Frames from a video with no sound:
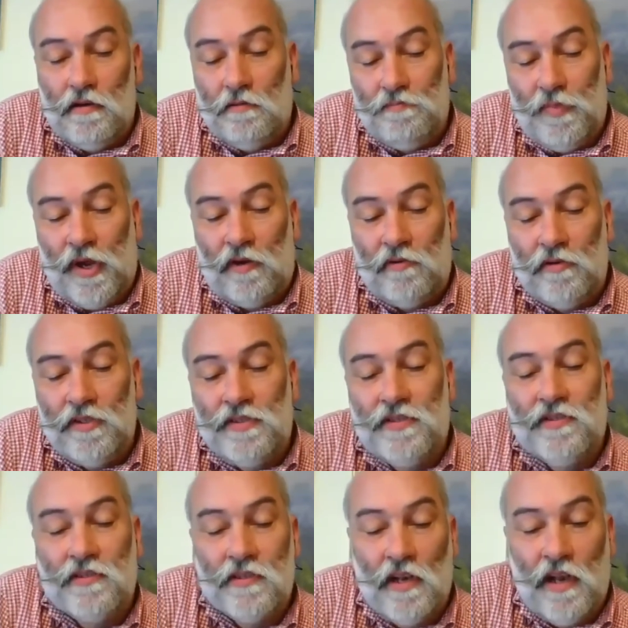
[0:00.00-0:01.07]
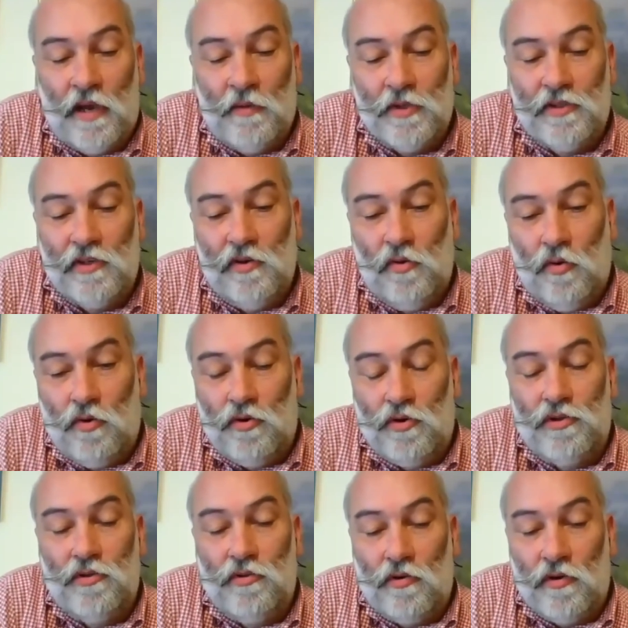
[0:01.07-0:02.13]
Paris Climate
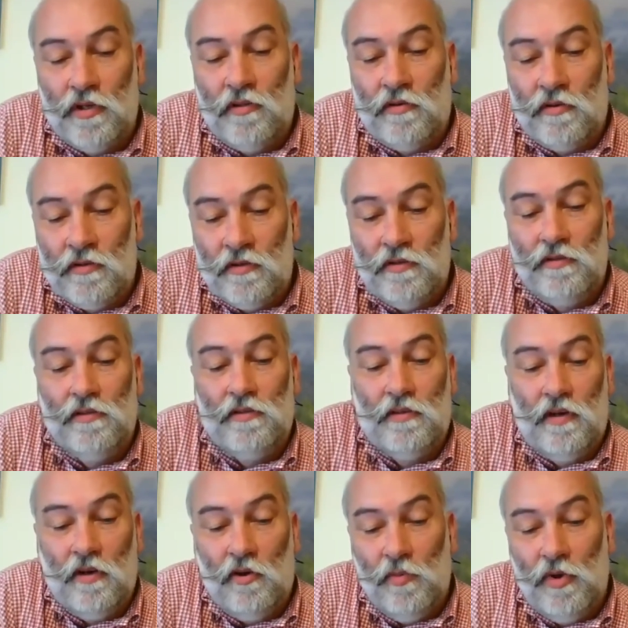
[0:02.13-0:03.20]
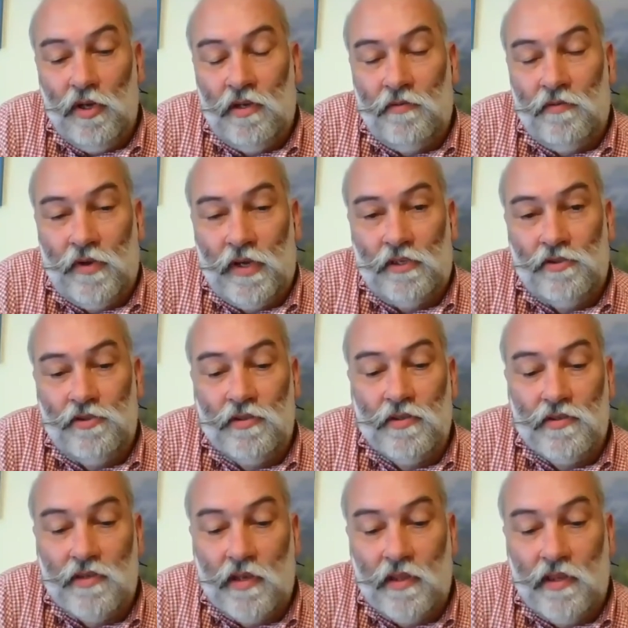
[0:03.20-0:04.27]
Accord or other global
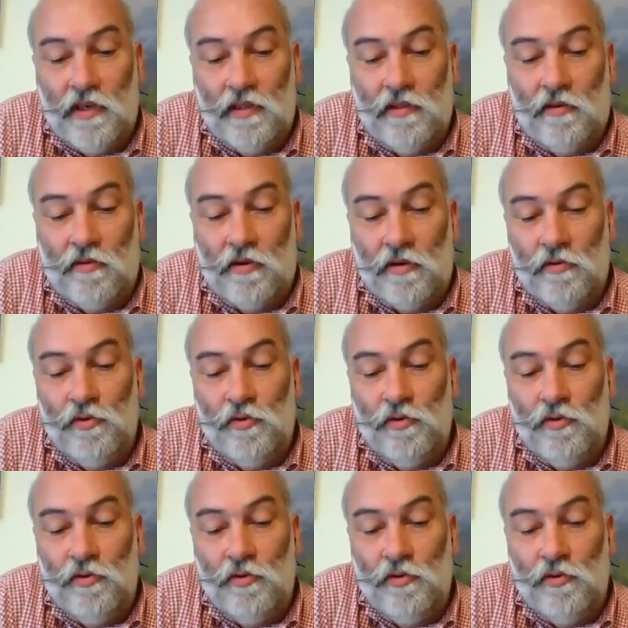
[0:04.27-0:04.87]
conventions, I think there are good